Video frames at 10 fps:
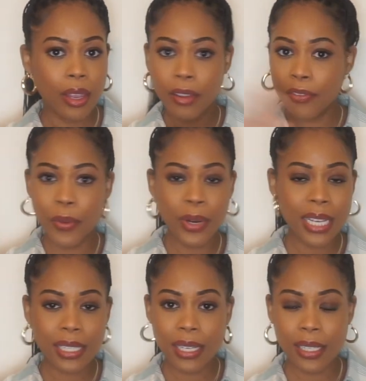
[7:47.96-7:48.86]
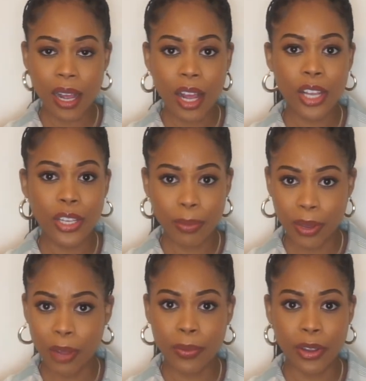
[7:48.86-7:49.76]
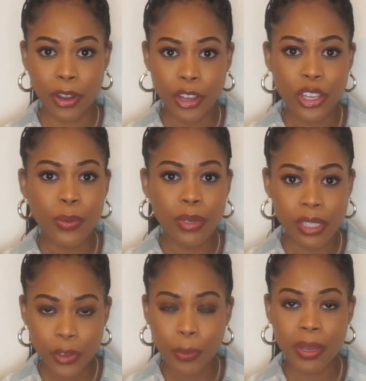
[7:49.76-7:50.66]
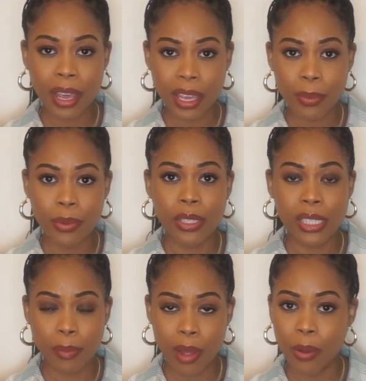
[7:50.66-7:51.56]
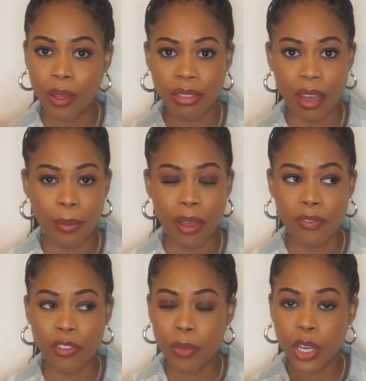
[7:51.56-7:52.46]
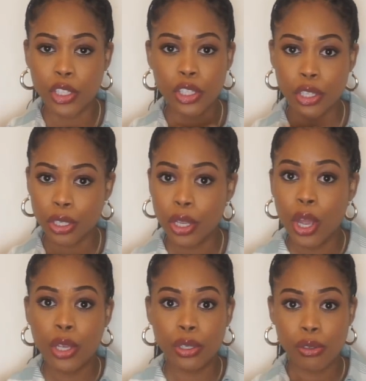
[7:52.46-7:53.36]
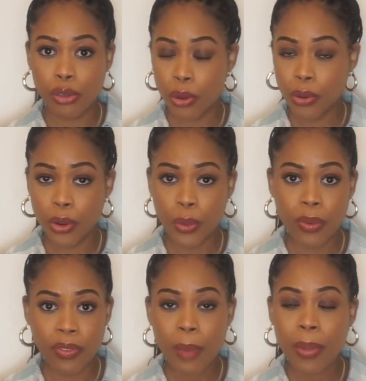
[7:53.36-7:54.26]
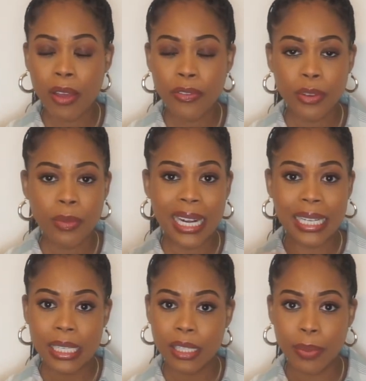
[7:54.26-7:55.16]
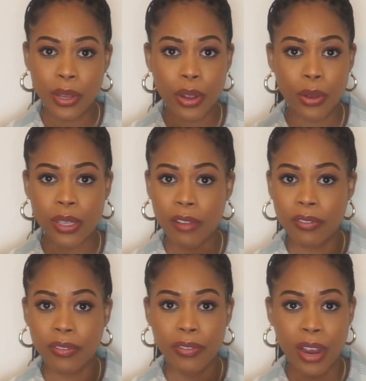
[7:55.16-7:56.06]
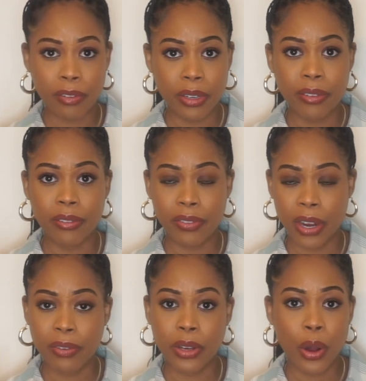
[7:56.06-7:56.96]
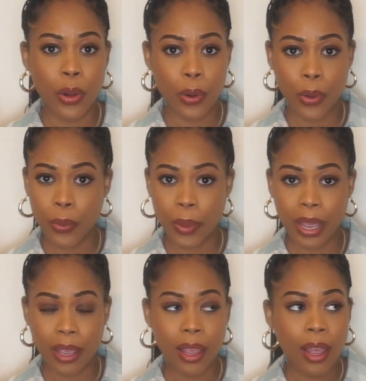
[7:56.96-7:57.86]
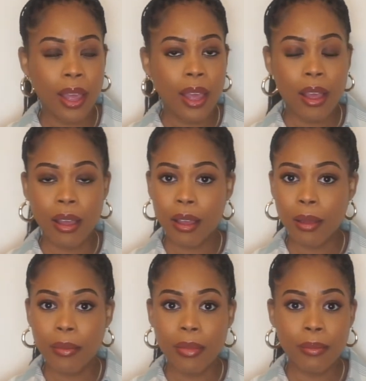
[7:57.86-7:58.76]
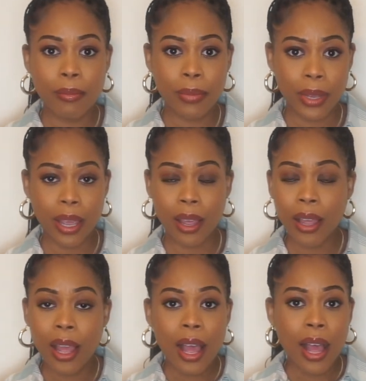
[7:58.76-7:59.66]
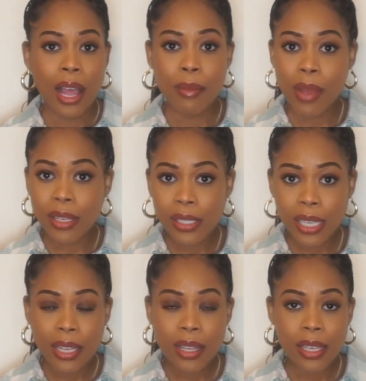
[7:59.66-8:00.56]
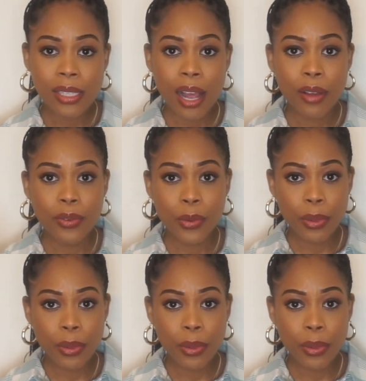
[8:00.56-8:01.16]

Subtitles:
4 days later, you pick up your coat, you will still be able to smell that perfume. It's just so good. With that perfume, a little bit goes a very long way. But yeah, I must say this, out of all the